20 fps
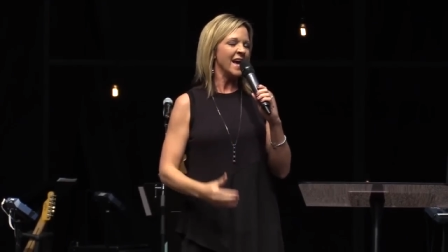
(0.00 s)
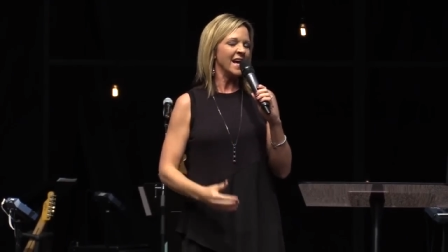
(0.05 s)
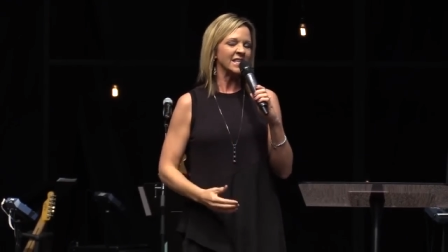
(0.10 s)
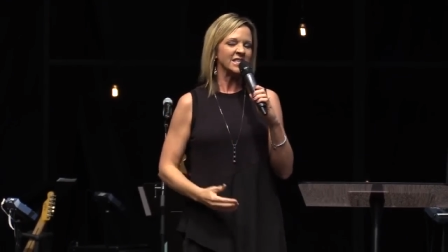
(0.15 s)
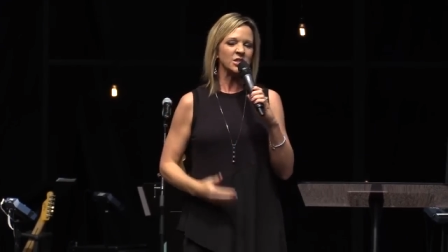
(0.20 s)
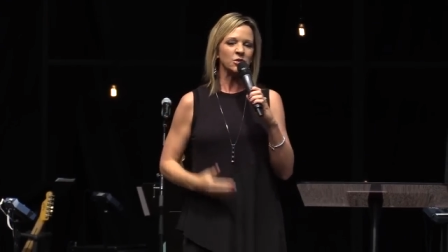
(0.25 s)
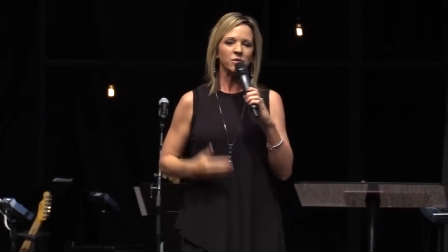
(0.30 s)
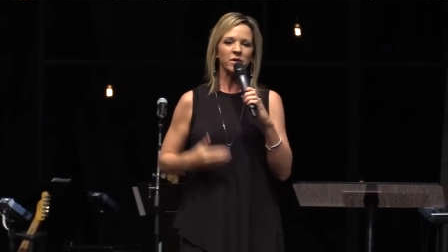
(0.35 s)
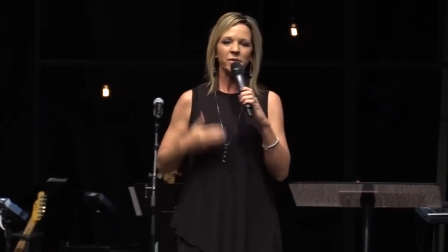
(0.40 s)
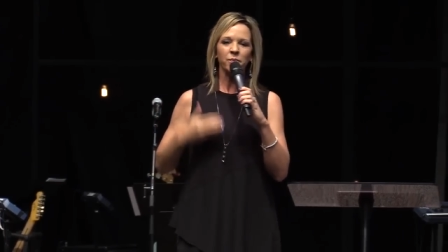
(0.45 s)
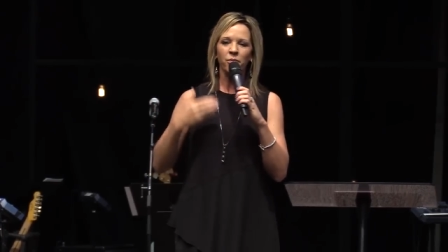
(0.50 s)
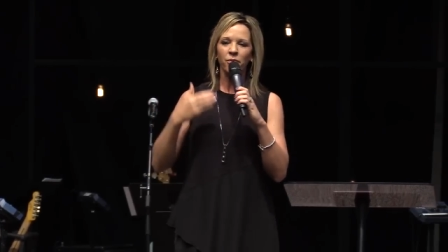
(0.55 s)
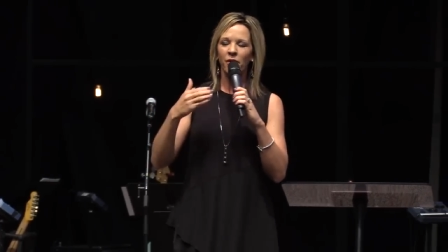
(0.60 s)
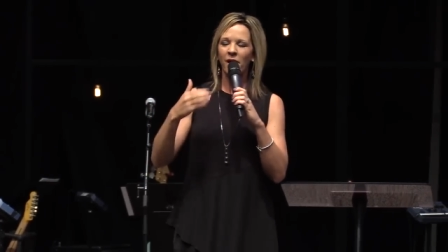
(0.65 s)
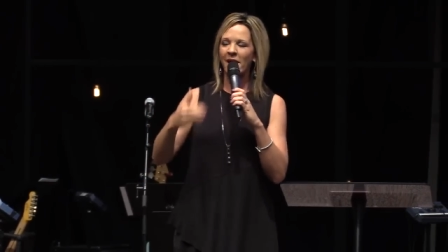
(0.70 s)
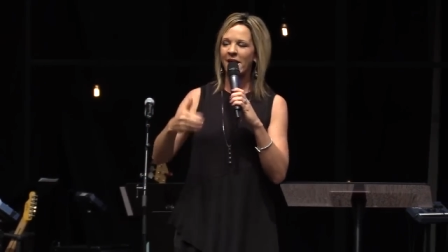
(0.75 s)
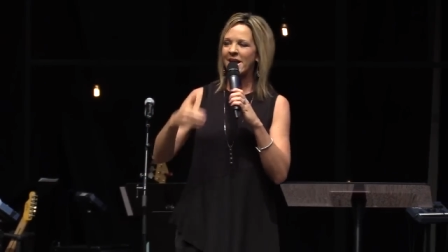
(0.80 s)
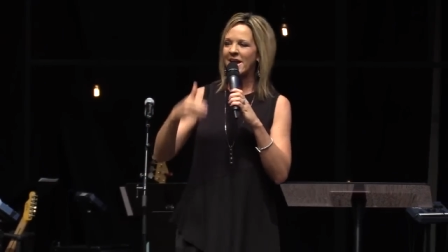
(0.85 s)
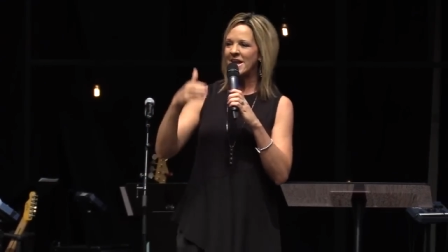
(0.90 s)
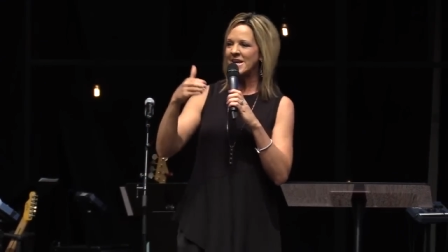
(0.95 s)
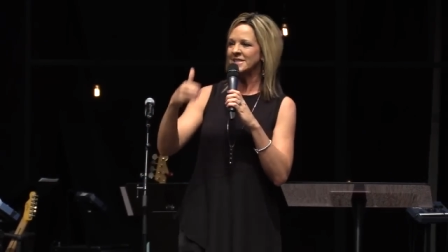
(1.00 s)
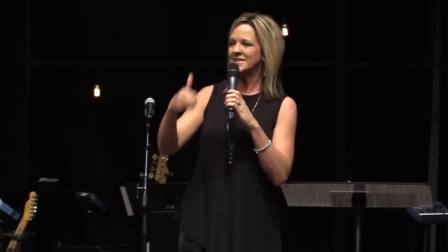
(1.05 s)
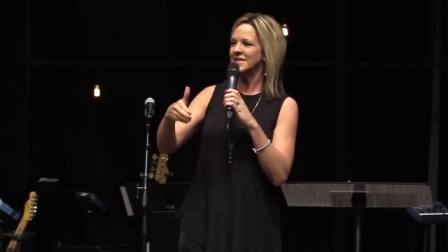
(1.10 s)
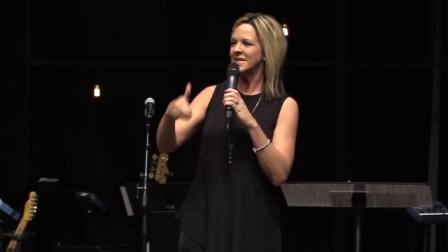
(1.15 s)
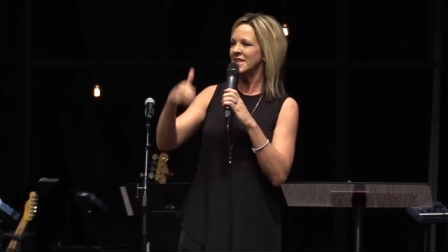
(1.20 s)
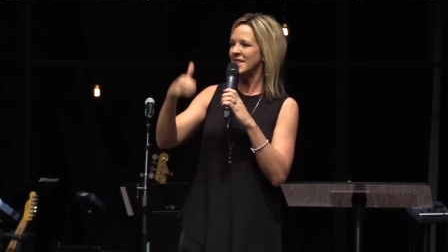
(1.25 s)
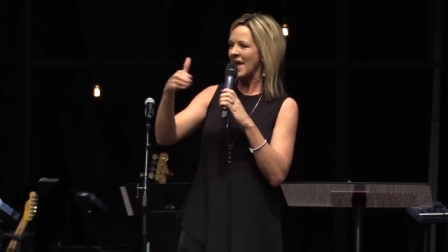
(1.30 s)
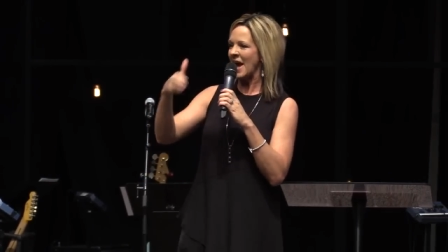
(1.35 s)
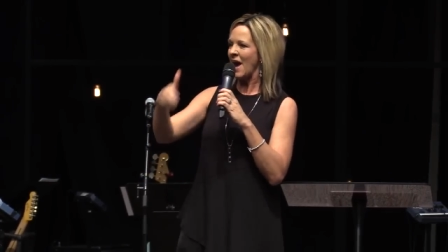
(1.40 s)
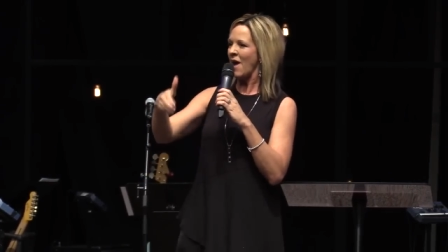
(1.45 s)
And so we pray
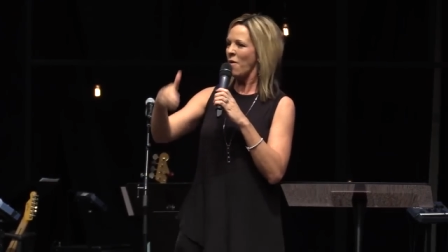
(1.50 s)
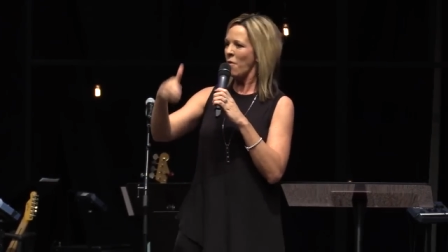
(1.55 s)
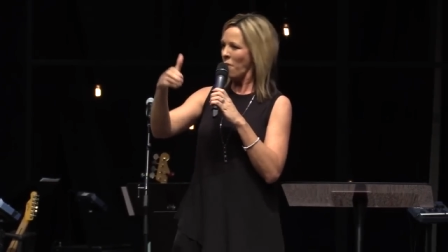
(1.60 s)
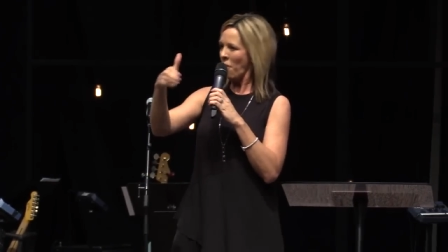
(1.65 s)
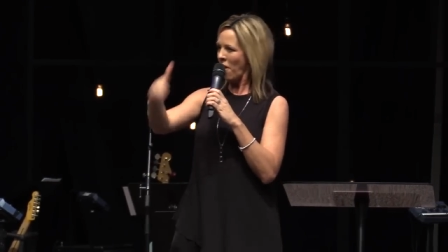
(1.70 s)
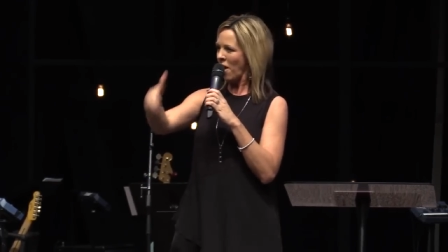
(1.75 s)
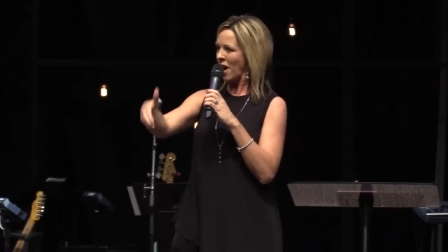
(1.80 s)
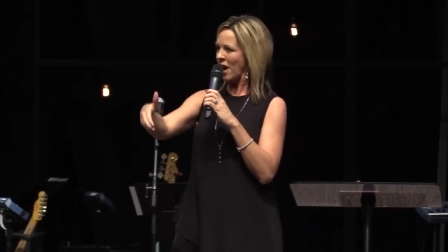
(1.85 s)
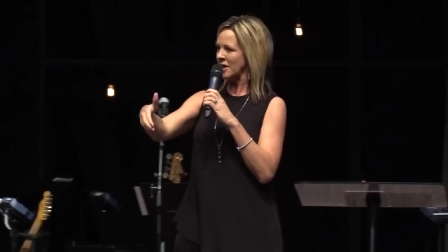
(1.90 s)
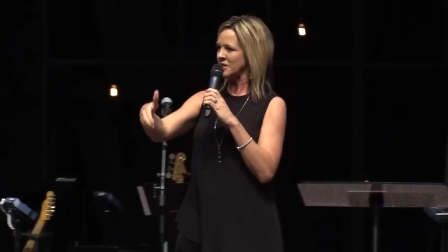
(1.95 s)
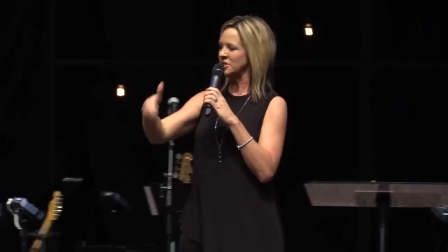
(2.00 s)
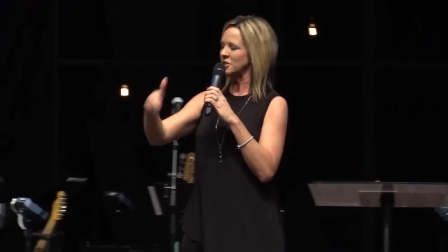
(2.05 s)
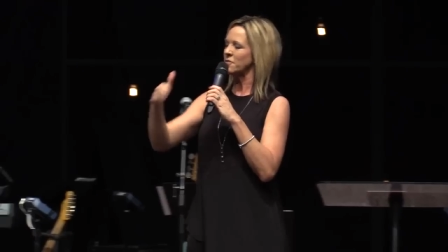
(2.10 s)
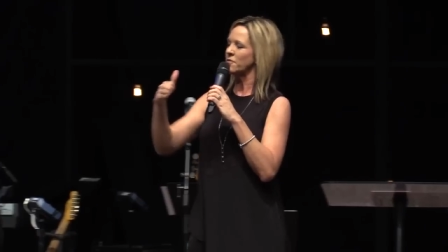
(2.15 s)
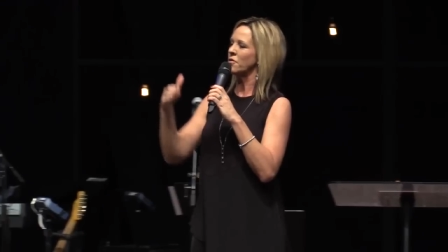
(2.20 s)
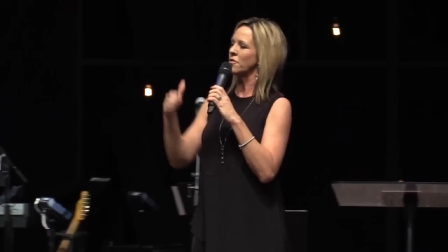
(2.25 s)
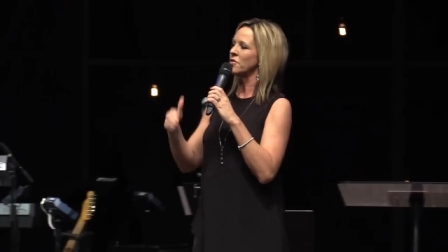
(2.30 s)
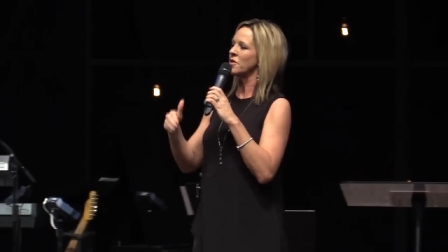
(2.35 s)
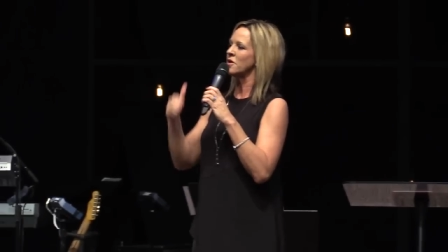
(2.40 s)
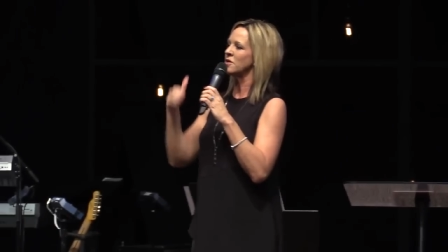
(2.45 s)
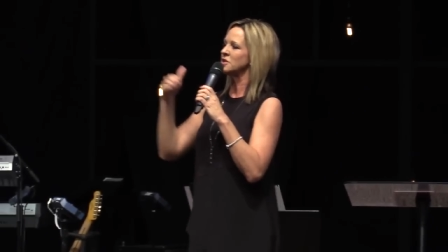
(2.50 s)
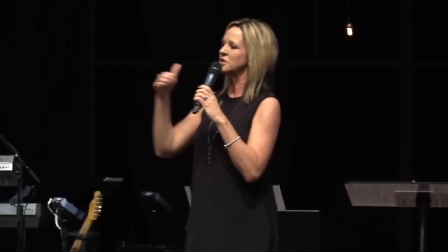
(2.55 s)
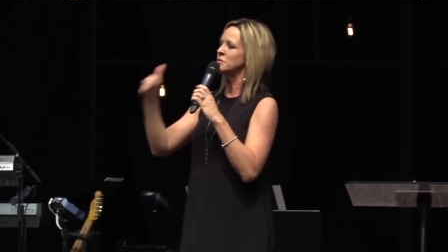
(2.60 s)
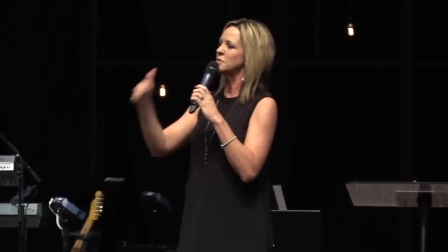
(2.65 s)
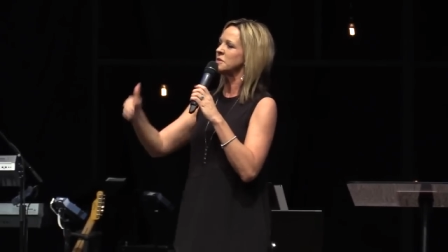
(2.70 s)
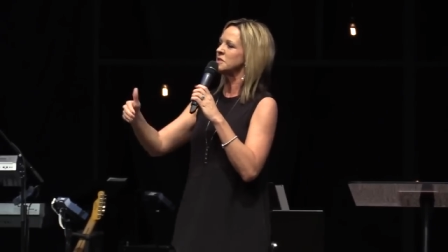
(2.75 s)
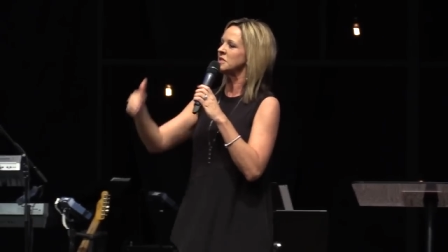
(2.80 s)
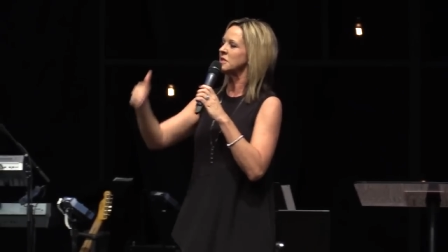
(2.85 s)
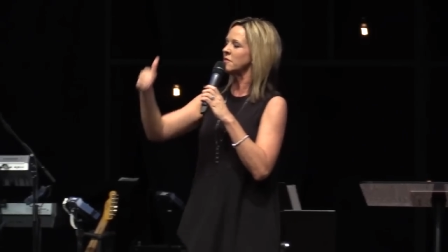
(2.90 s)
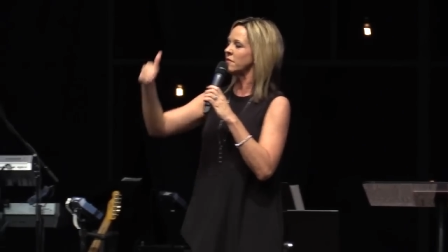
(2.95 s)
into that watch for those
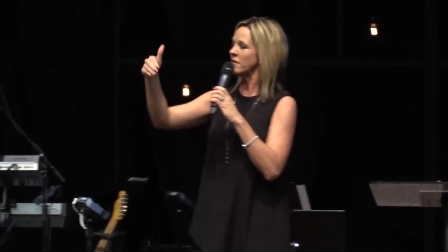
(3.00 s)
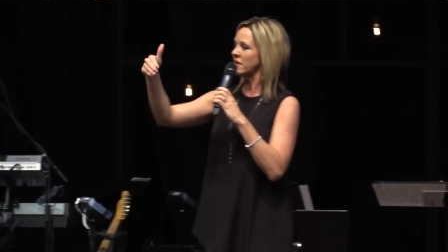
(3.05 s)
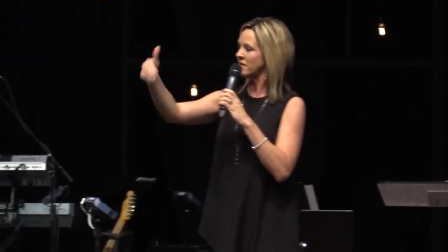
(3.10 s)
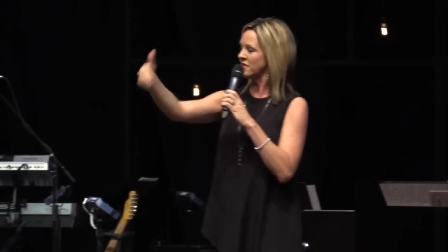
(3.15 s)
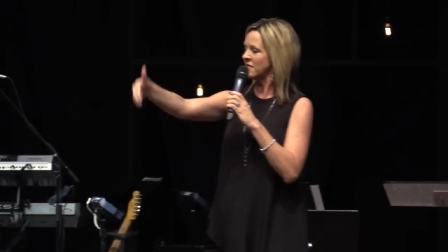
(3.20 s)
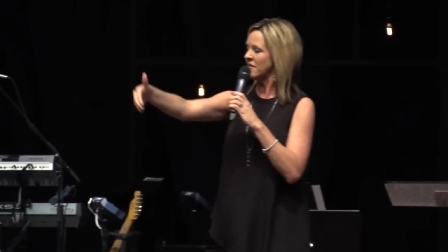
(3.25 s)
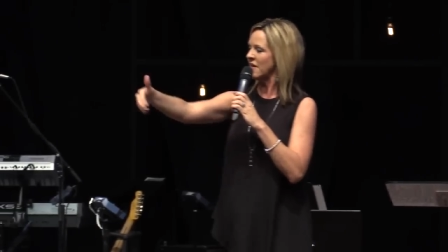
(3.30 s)
specific